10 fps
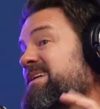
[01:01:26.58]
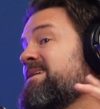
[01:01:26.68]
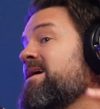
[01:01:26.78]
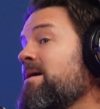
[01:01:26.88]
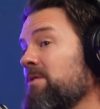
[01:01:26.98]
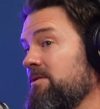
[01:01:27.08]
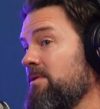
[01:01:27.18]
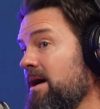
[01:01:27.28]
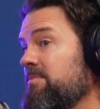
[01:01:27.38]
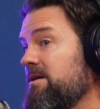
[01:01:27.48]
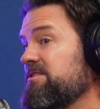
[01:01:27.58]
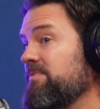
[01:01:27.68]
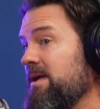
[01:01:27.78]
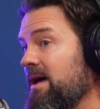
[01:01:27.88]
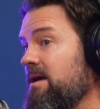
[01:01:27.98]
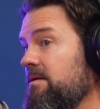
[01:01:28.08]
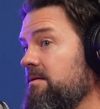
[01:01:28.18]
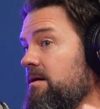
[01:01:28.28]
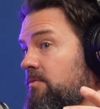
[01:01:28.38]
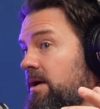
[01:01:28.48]
an anomaly, right? Because we had
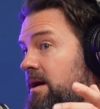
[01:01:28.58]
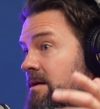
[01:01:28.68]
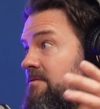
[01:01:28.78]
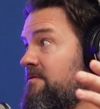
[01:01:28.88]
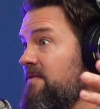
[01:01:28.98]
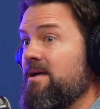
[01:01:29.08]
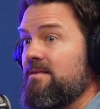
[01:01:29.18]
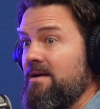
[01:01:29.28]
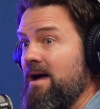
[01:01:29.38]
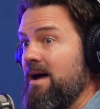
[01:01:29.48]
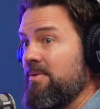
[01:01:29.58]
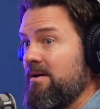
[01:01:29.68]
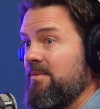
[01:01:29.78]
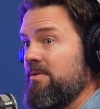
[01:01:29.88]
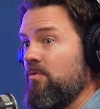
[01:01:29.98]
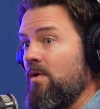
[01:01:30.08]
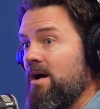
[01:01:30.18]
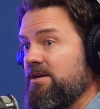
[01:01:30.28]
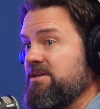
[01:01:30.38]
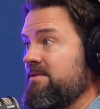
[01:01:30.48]
an event that happened up in
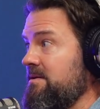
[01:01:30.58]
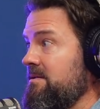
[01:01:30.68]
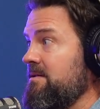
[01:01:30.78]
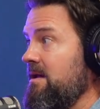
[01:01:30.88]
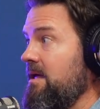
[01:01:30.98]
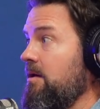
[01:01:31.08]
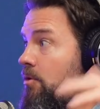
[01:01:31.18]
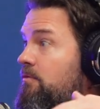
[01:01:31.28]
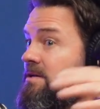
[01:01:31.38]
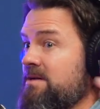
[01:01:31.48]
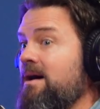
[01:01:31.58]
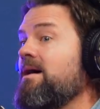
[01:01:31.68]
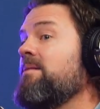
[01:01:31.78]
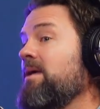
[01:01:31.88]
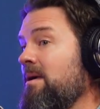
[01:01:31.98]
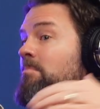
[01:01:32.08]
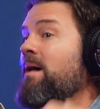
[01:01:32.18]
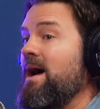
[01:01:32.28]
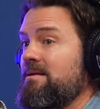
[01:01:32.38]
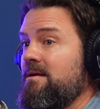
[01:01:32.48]
Washington that over time
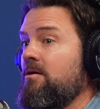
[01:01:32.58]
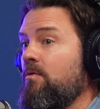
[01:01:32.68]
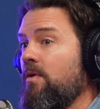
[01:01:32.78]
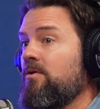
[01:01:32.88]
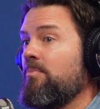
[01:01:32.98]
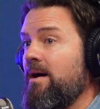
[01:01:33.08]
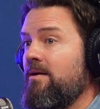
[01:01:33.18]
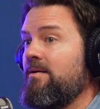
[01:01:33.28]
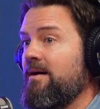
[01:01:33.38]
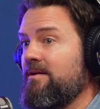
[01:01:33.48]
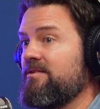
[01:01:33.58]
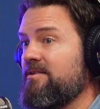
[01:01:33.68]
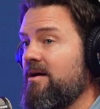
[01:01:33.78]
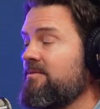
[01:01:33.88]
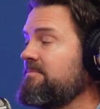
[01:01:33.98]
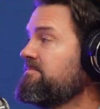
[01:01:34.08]
impacted our weather pattern down here south.